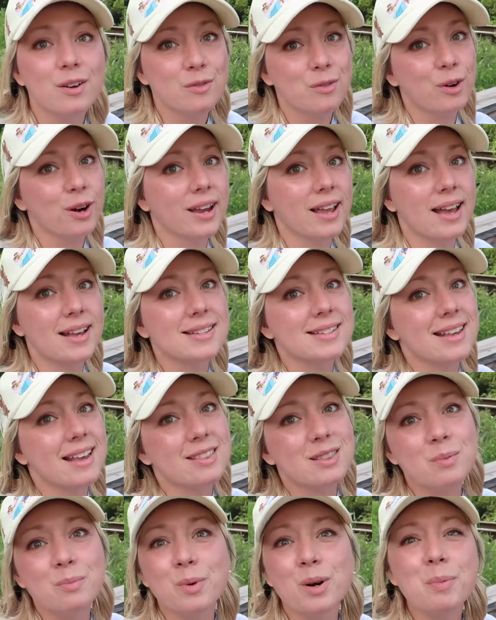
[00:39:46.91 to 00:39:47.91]
for guests,
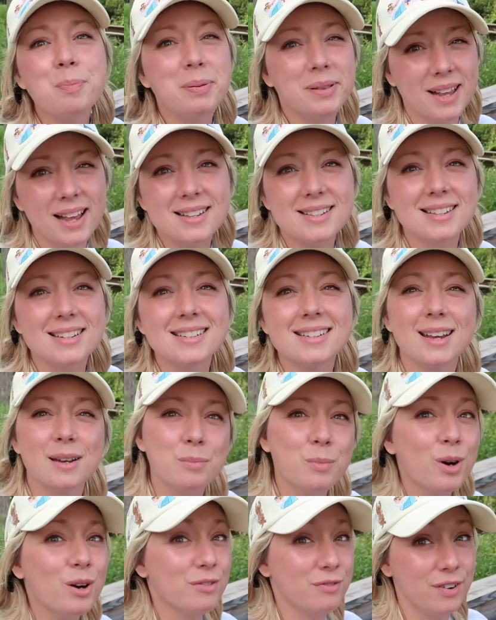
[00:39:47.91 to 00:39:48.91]
and the more pleasant
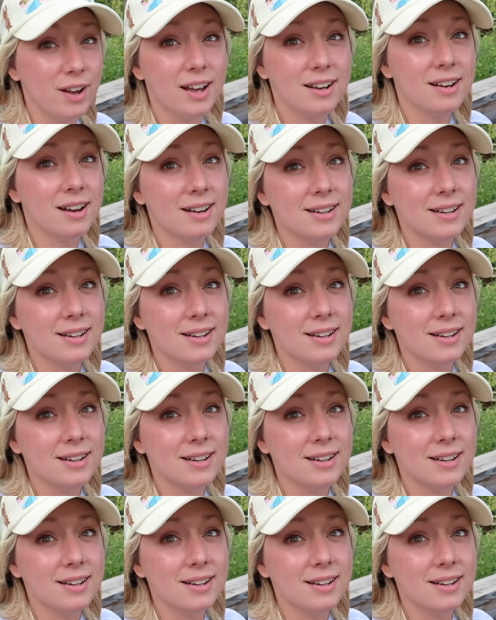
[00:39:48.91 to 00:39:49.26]
and more fun,